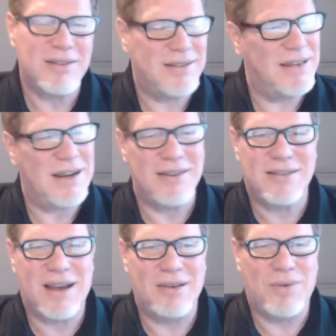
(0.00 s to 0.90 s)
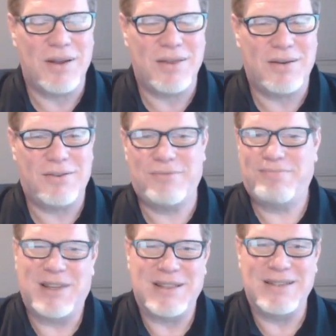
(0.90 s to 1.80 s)
Let's get outside while there's
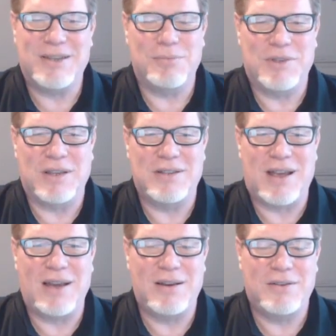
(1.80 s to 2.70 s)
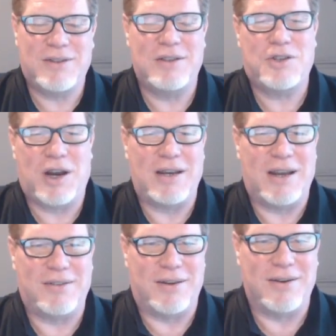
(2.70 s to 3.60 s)
at least some sunshine
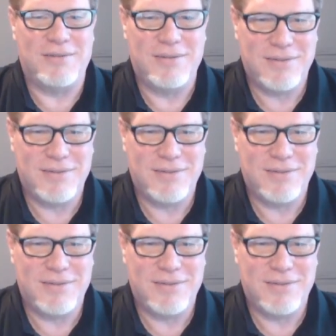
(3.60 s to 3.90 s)
out there.